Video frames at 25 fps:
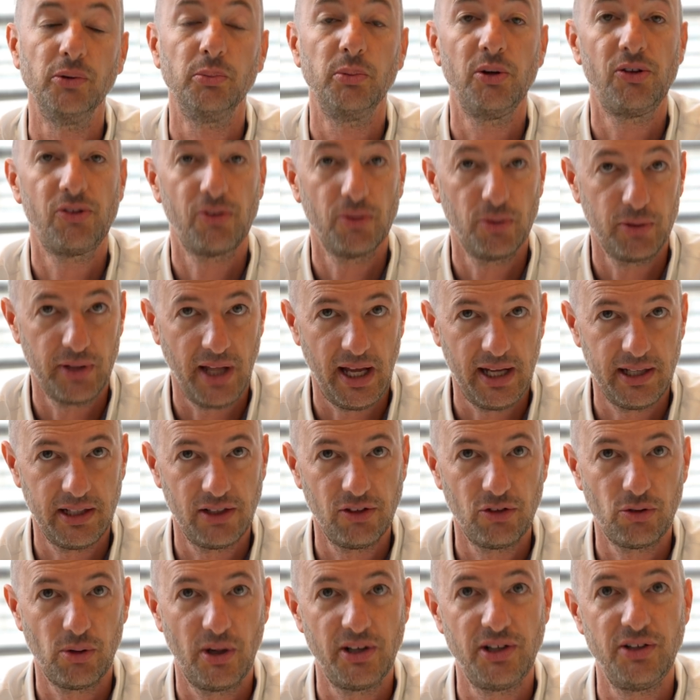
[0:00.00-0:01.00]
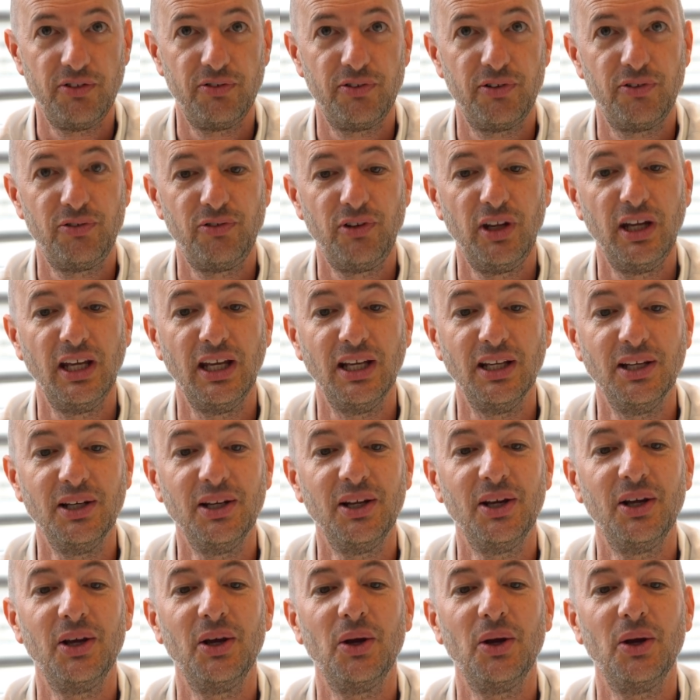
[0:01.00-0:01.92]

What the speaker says: And we saw that in 2015